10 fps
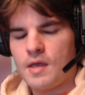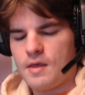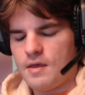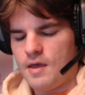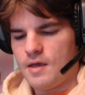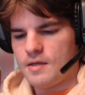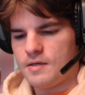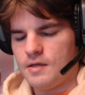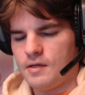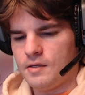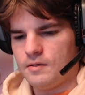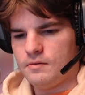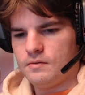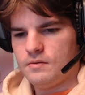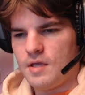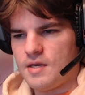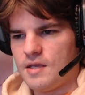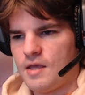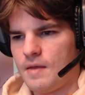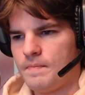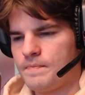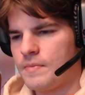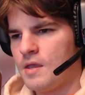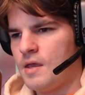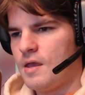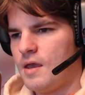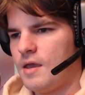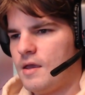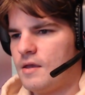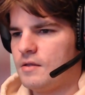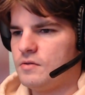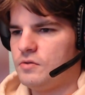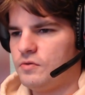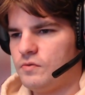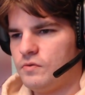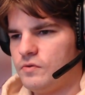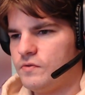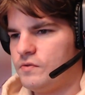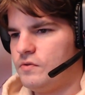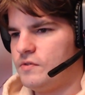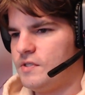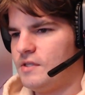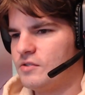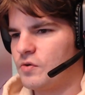at 8 a.m. and you see this group